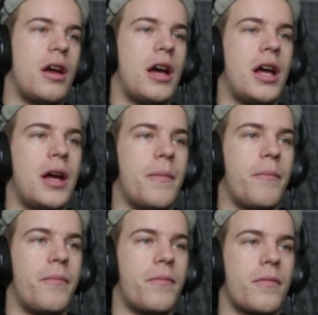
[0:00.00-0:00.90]

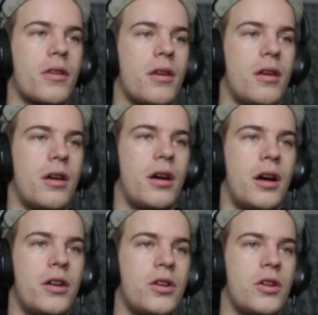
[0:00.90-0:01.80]
Um,
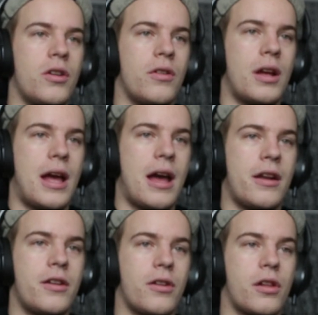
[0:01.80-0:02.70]
under
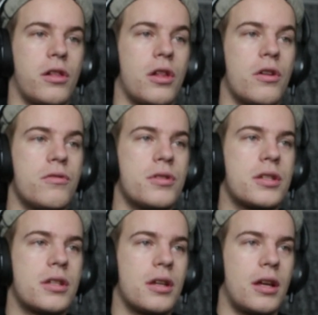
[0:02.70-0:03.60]
under
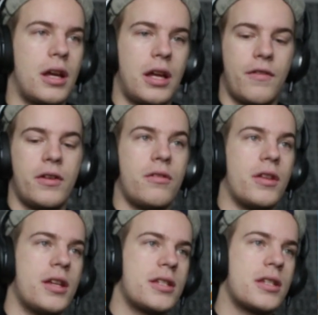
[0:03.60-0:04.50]
clothes. If I do
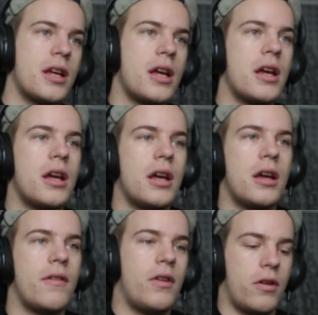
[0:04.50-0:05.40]
this,
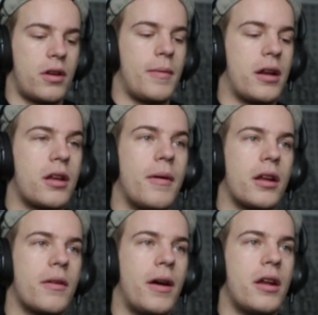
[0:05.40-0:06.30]
oh, come on, come on,
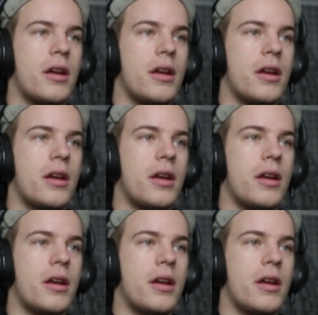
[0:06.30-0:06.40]
come on.